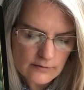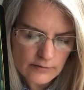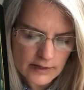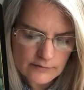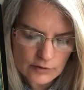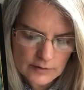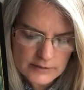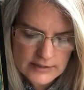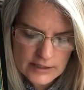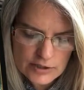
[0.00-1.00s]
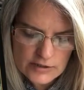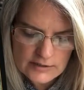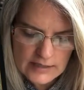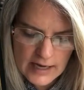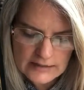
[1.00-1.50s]
Forgive your
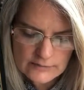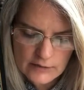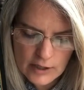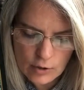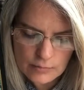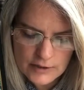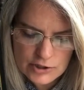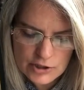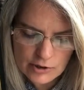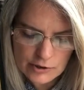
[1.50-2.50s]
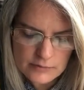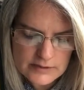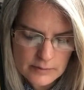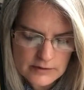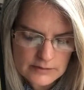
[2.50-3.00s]
limitations, ask for help, and share your
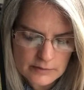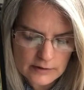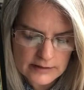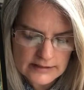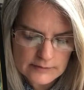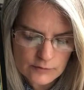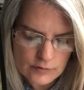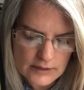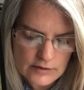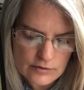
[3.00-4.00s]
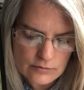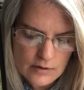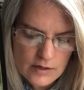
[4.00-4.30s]
responsibilities if you need to